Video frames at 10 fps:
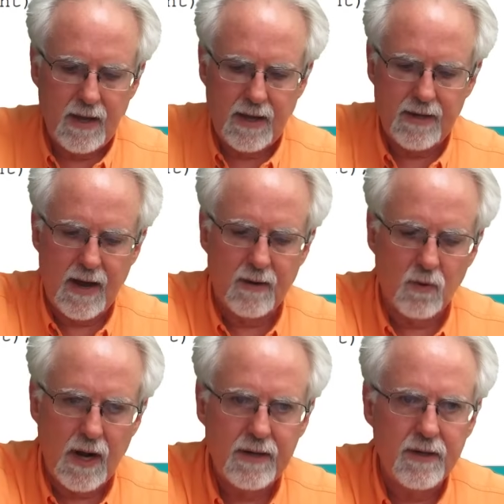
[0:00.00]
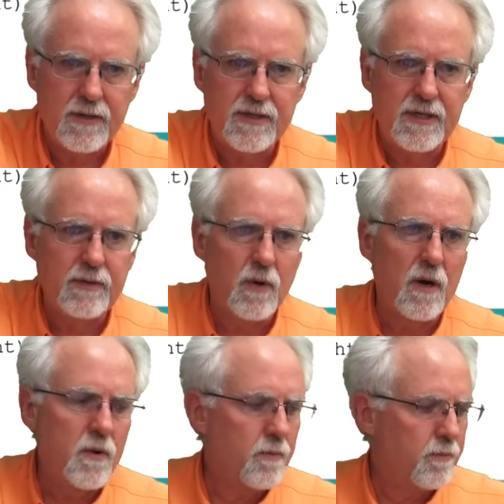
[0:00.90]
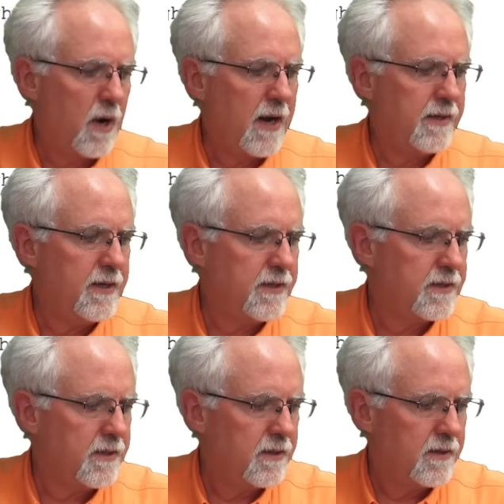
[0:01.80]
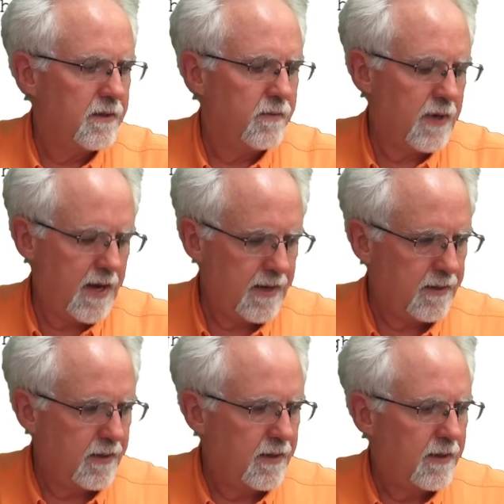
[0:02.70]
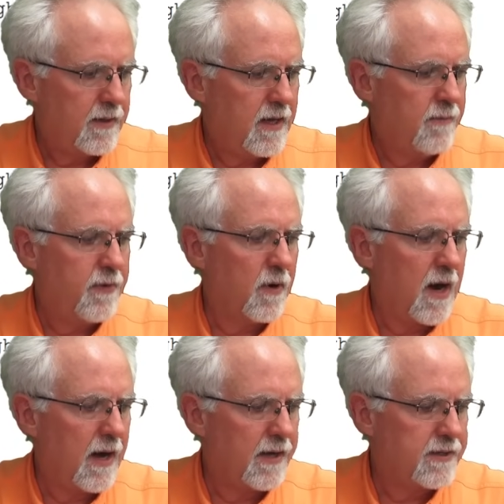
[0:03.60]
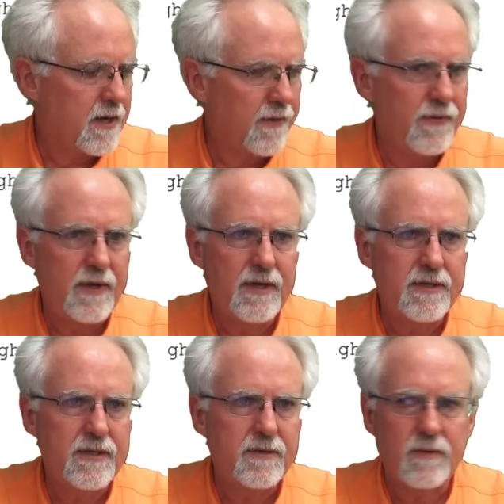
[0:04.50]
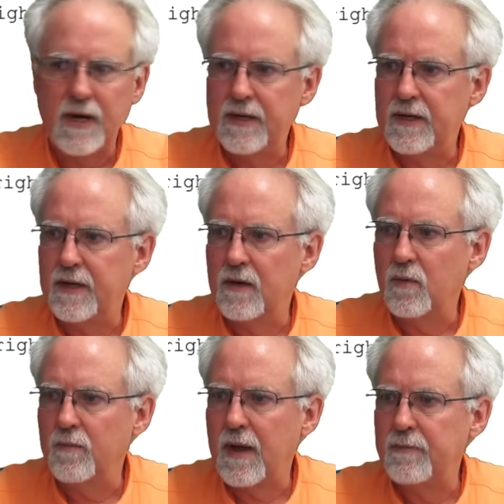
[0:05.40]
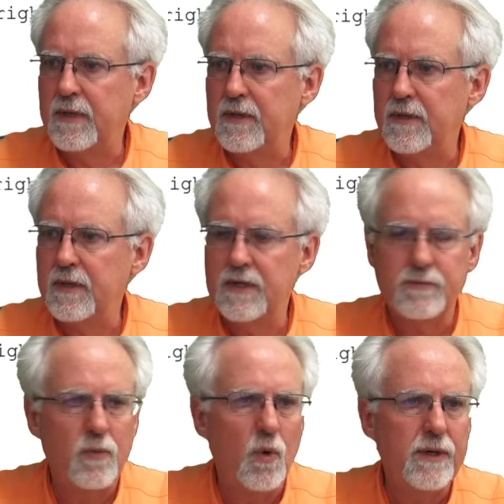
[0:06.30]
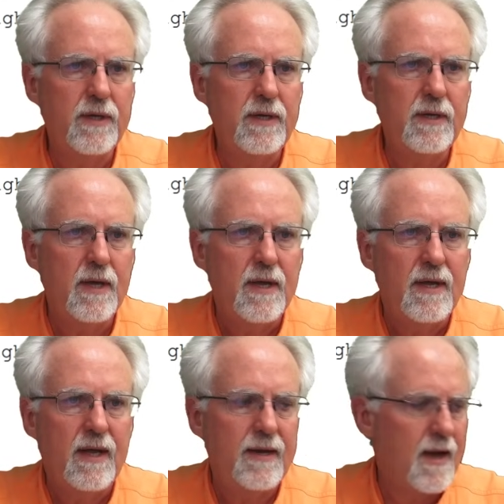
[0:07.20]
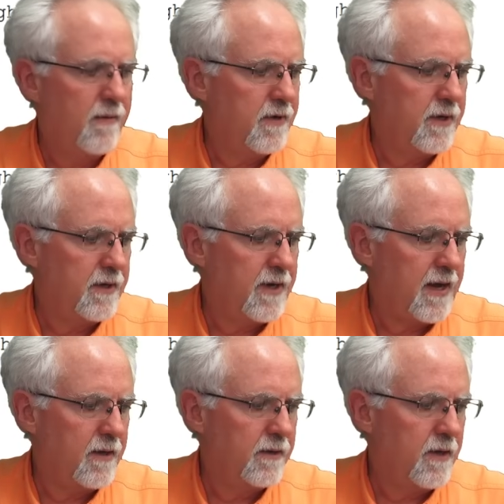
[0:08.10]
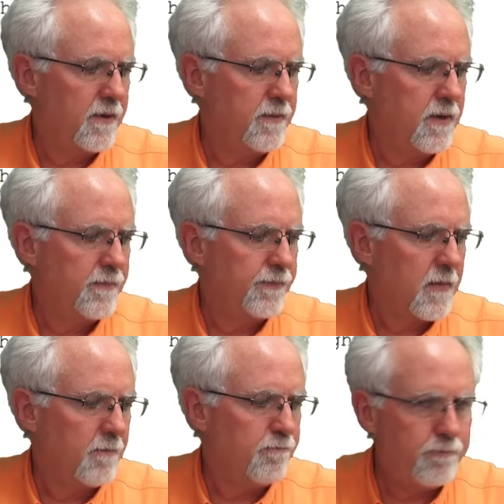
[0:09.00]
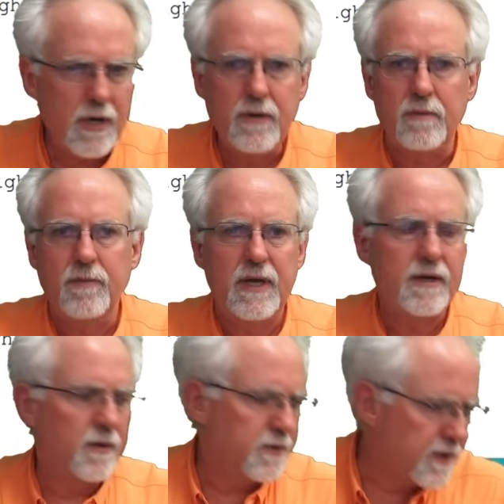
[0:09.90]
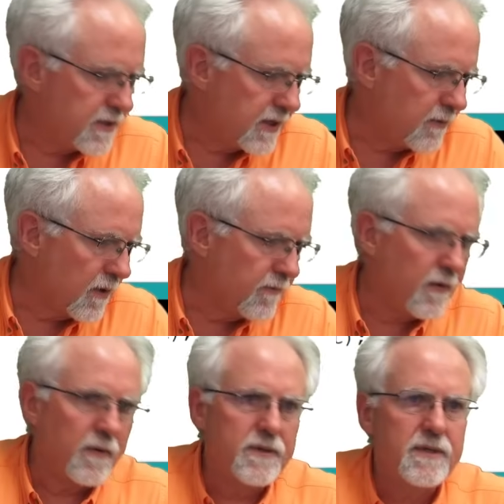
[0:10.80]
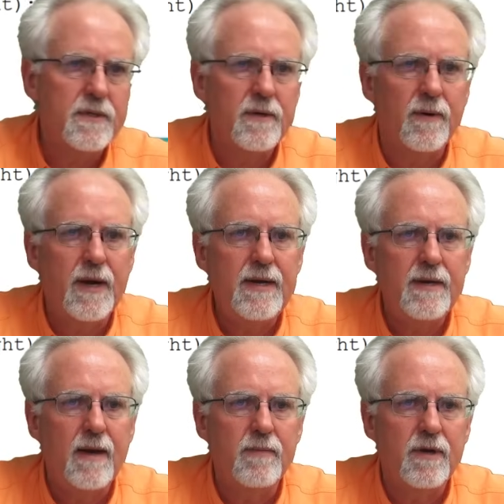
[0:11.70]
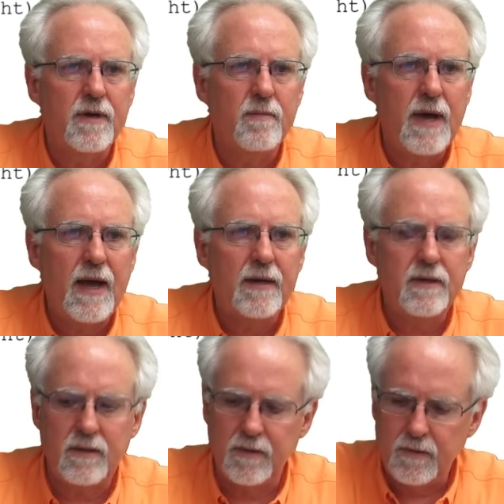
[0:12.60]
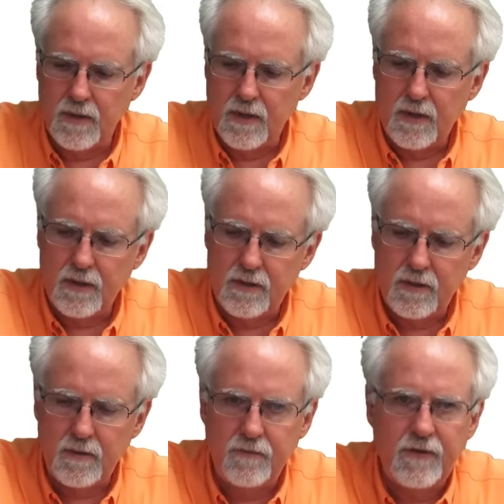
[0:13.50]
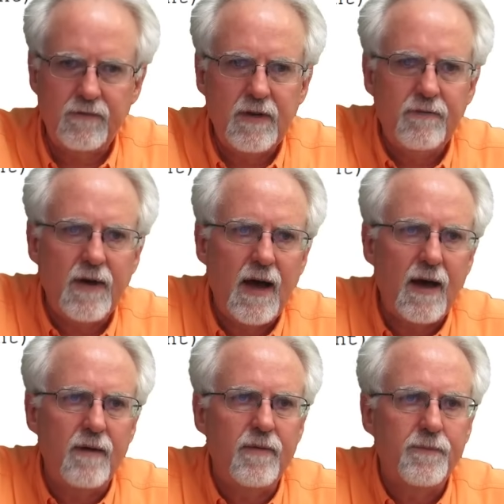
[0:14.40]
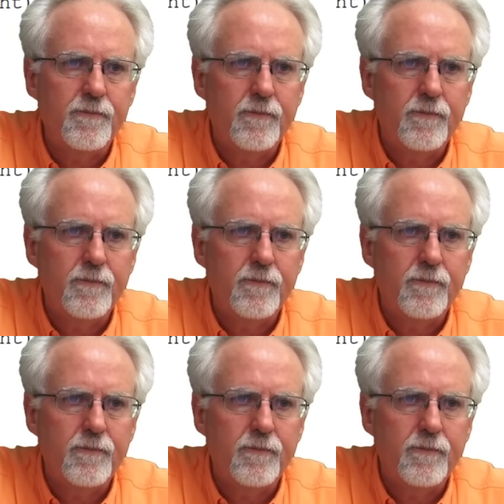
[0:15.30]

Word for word: and I write a zero brightness? okay? Keep your eyes on this right here where my pin is pointing, and now I'm going to download. Boom! It goes to 0 volts, all right? I'm going to go back to 255.